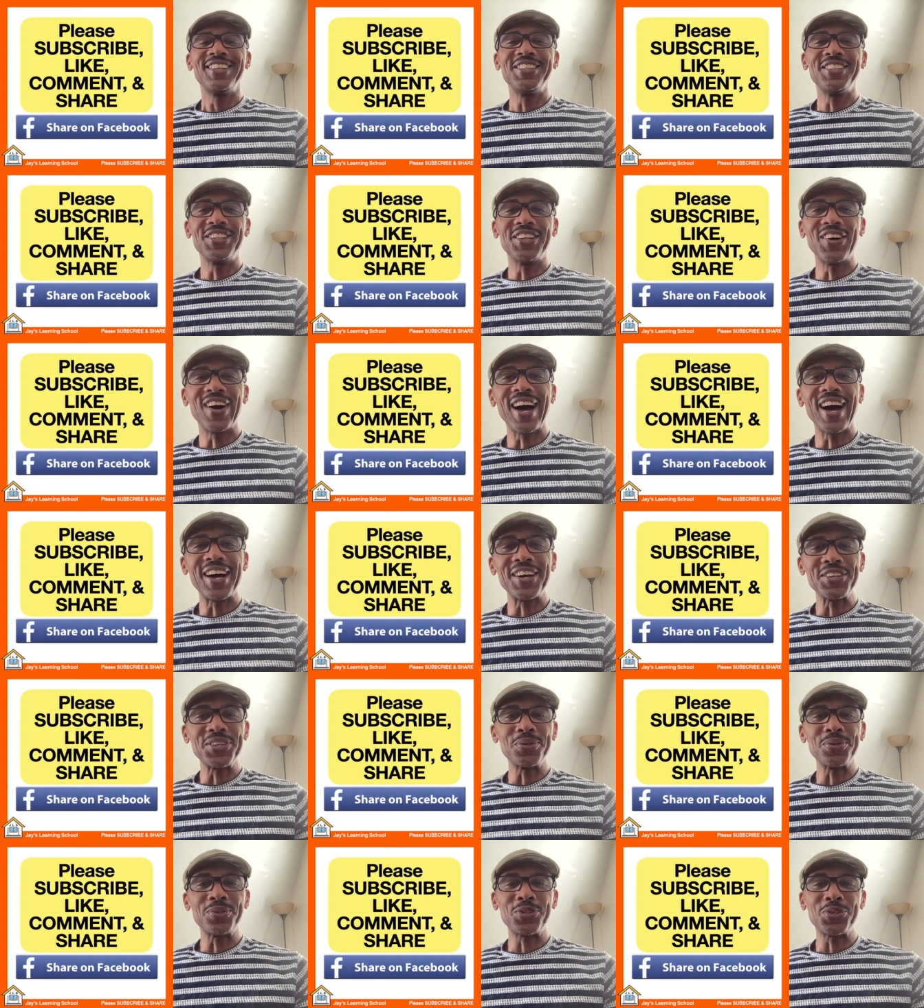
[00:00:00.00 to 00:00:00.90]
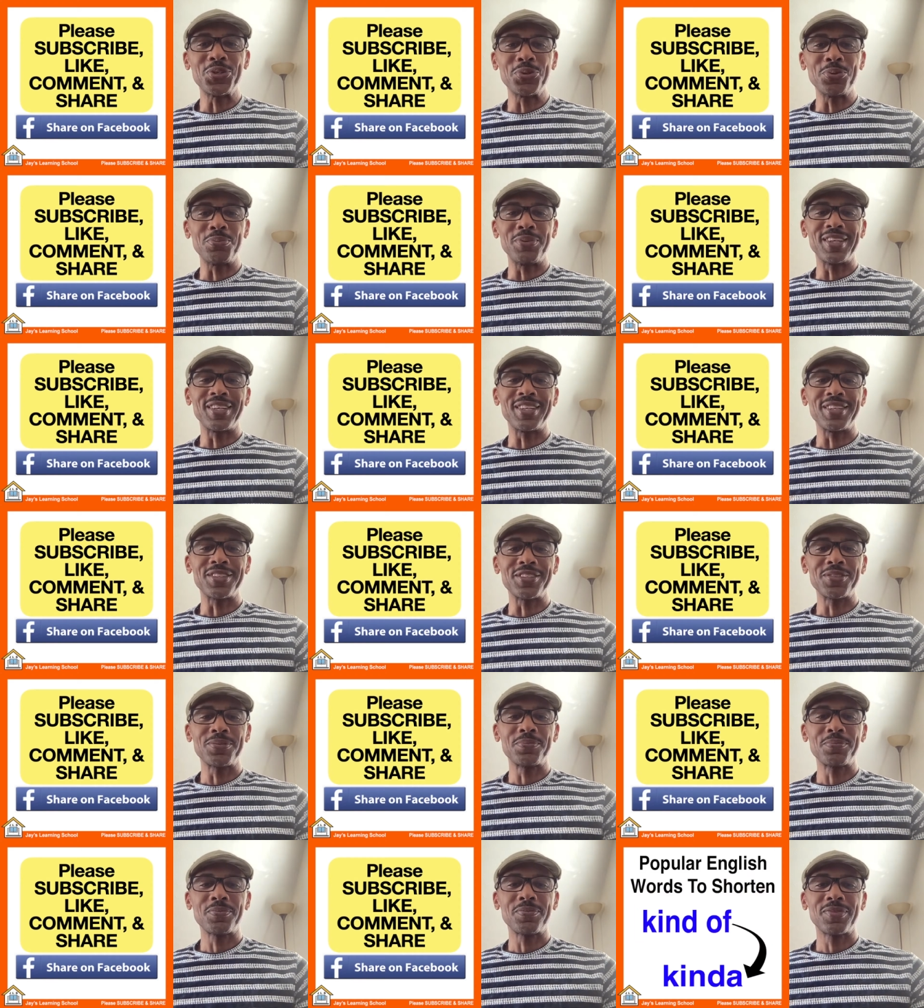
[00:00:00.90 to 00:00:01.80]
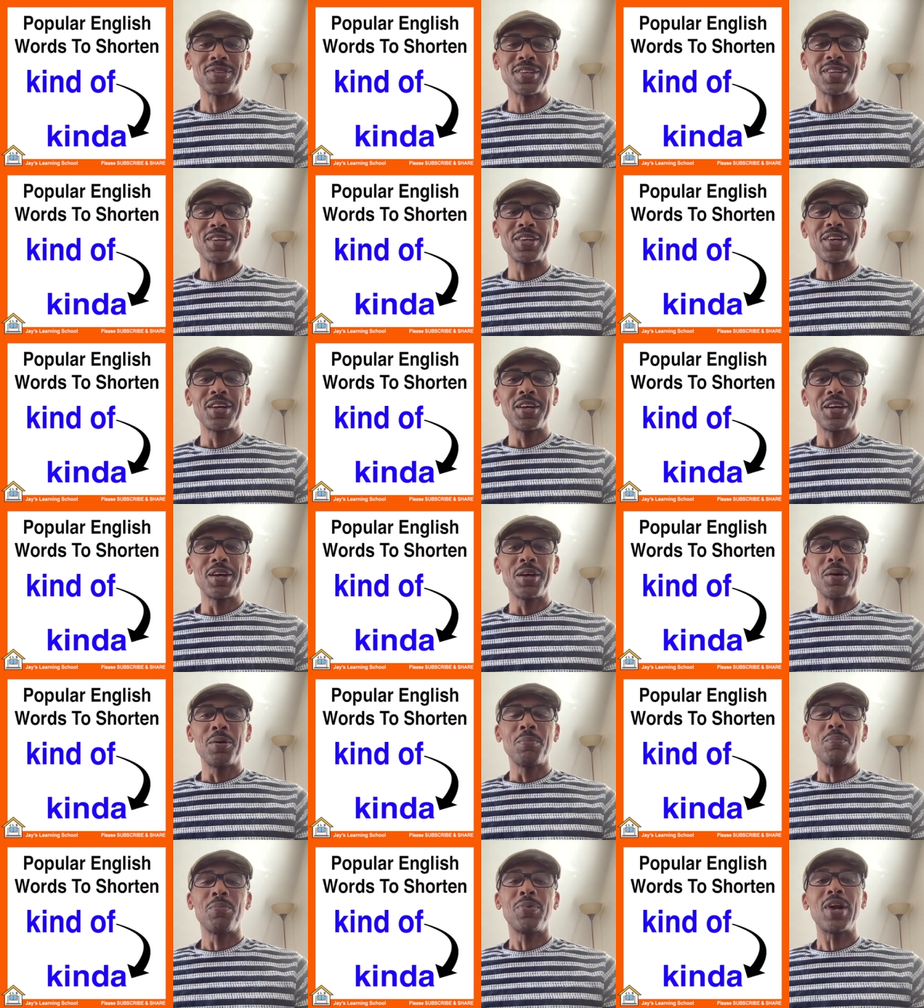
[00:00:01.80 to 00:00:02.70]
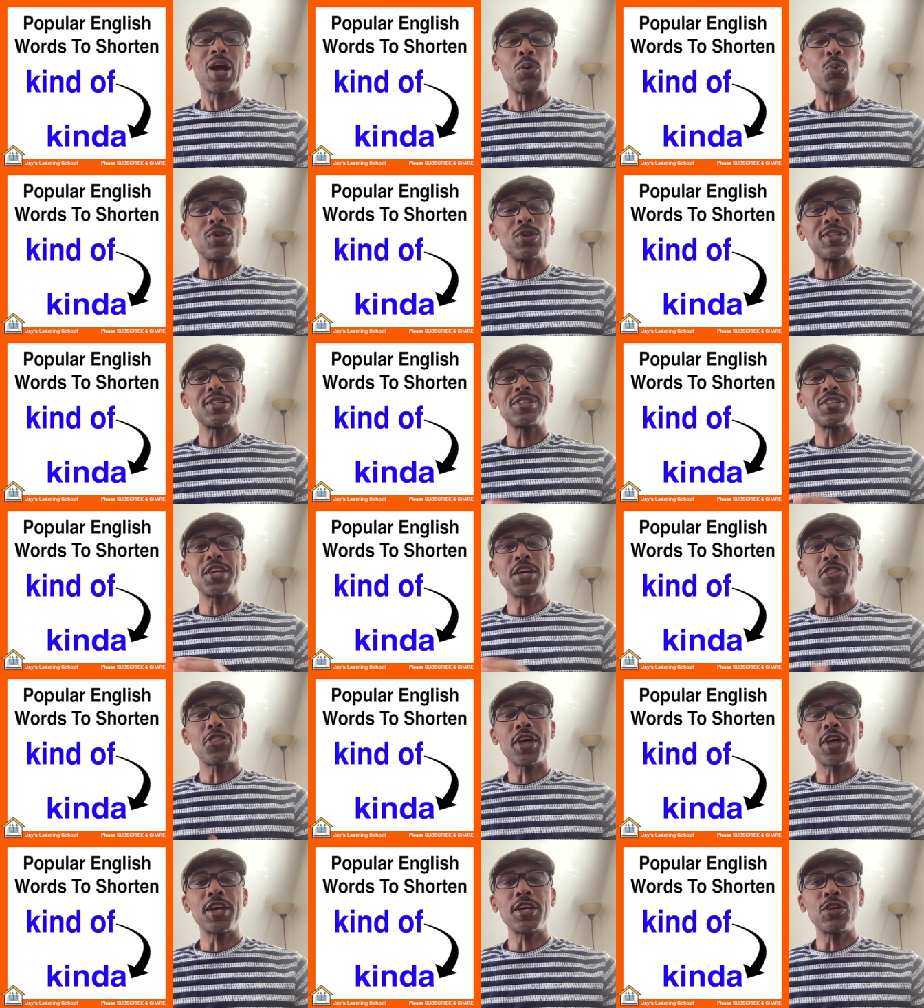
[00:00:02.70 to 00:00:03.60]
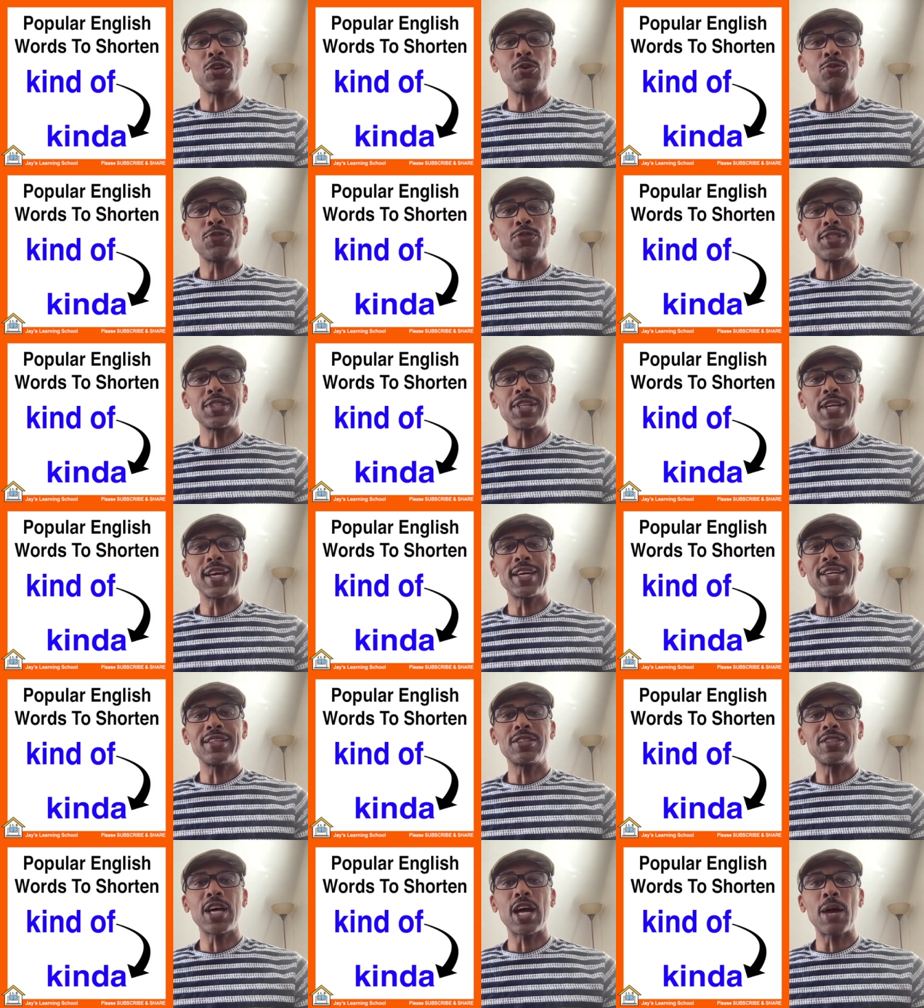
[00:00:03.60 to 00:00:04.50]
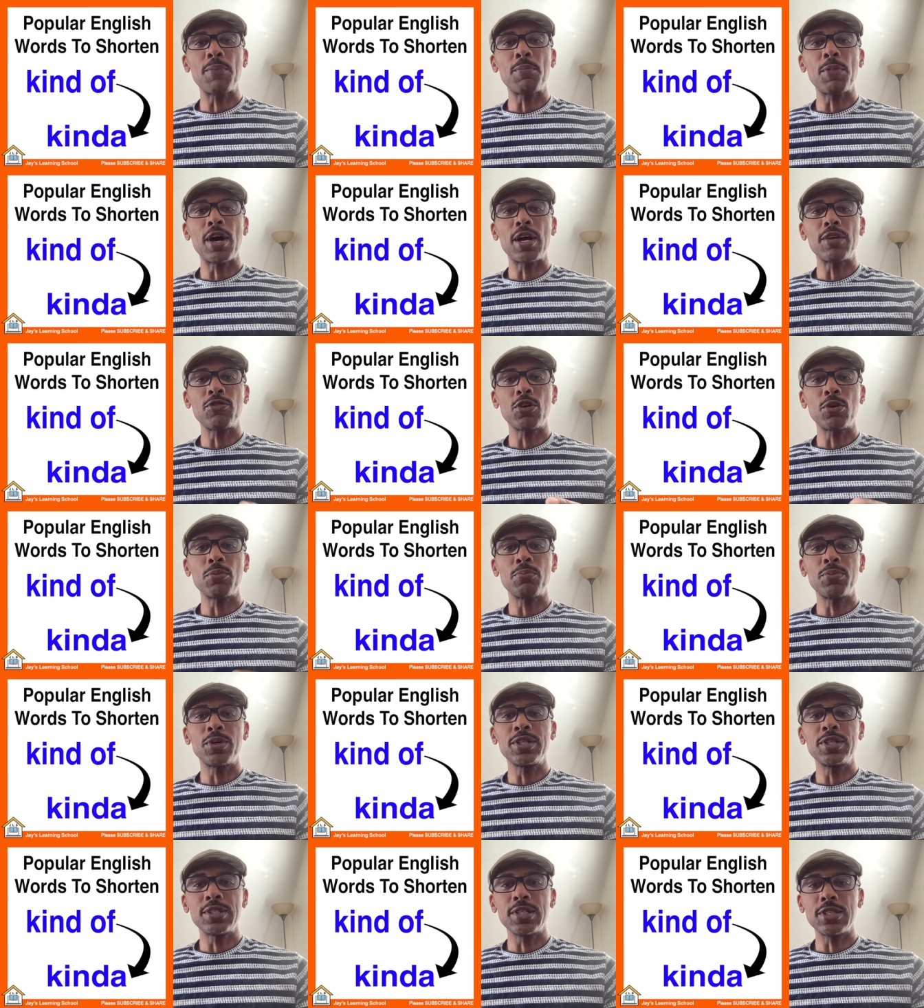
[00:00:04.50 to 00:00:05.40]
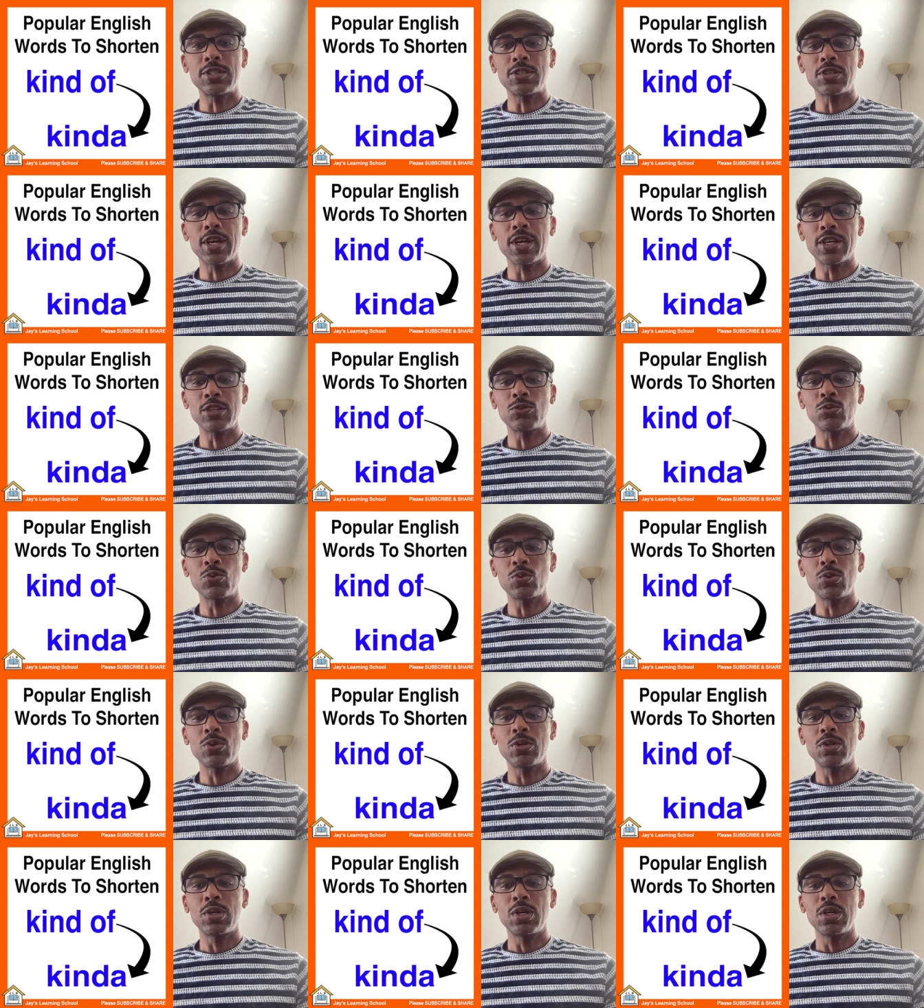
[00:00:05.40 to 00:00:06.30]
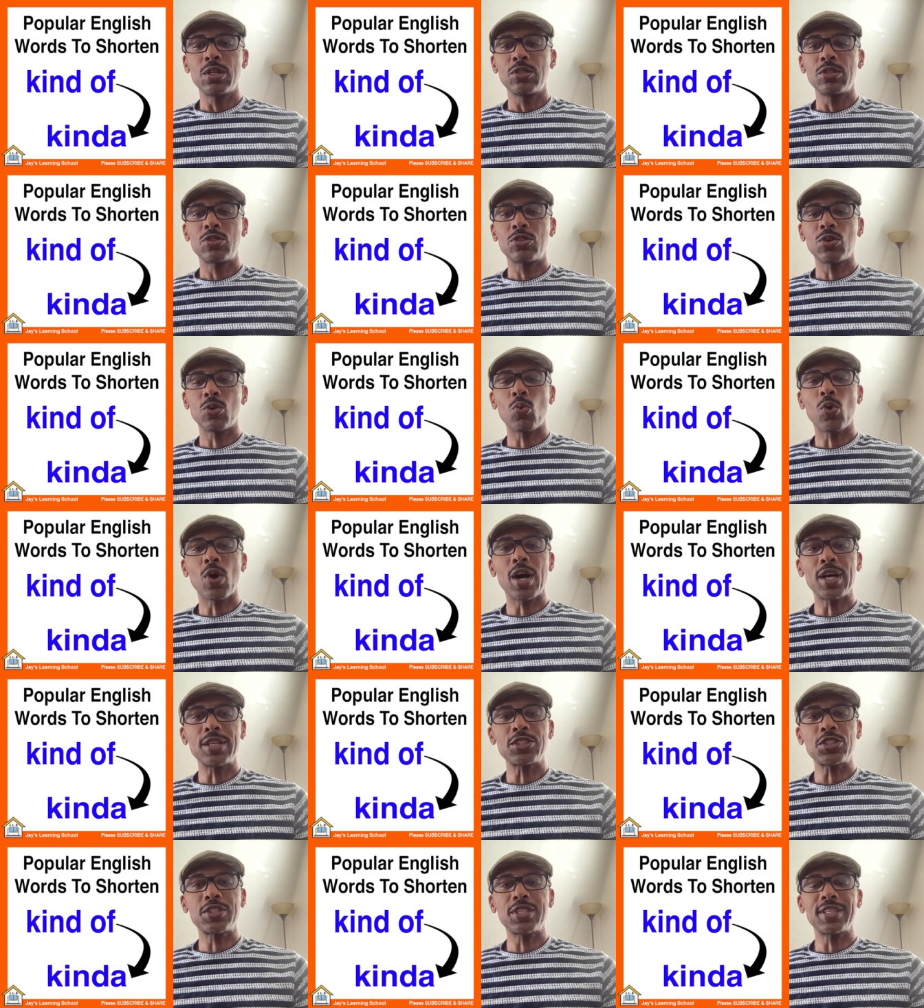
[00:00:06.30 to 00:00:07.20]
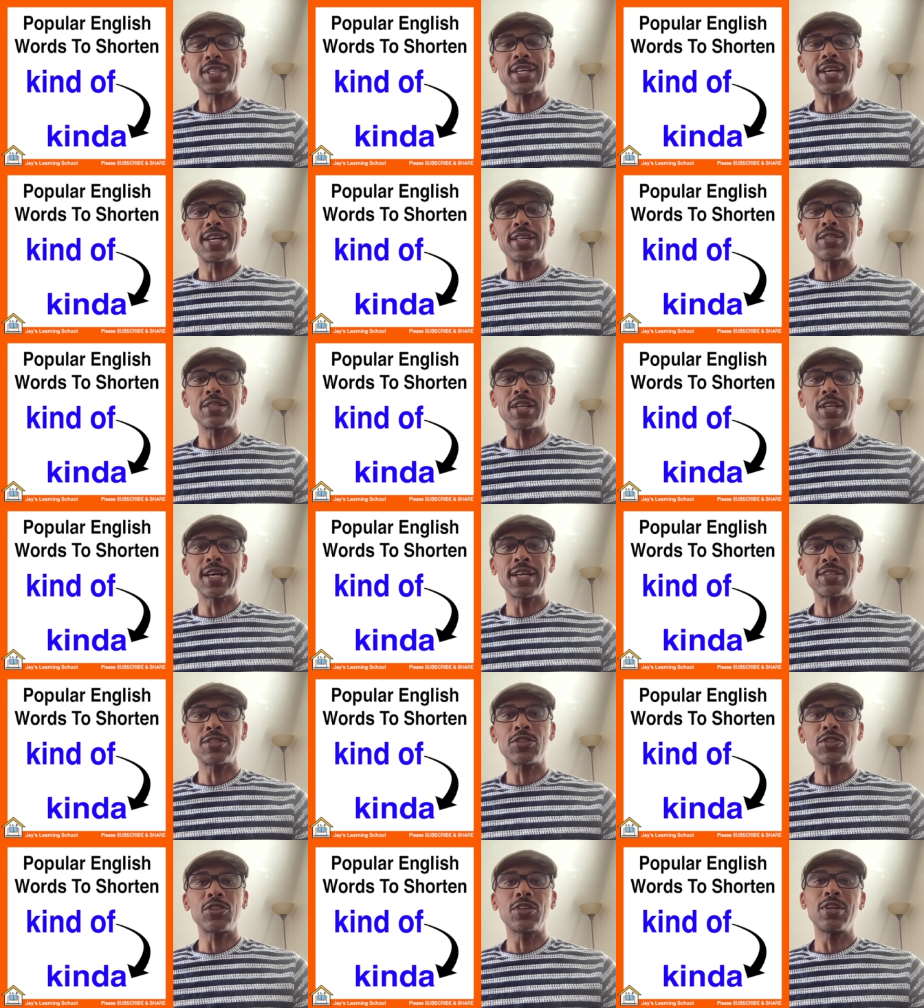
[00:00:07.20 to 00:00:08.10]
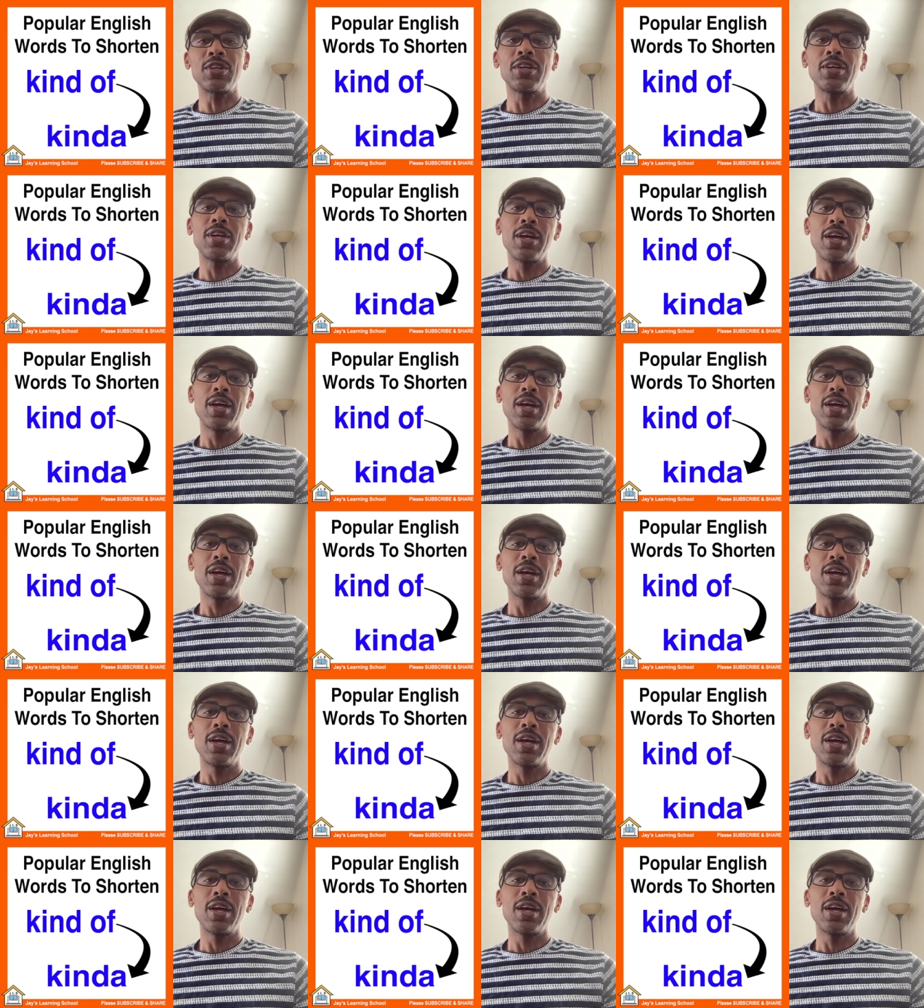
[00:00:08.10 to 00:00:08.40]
you know how YouTube is. But I want to say thank you for taking time out of your busy schedule to watch today's lesson.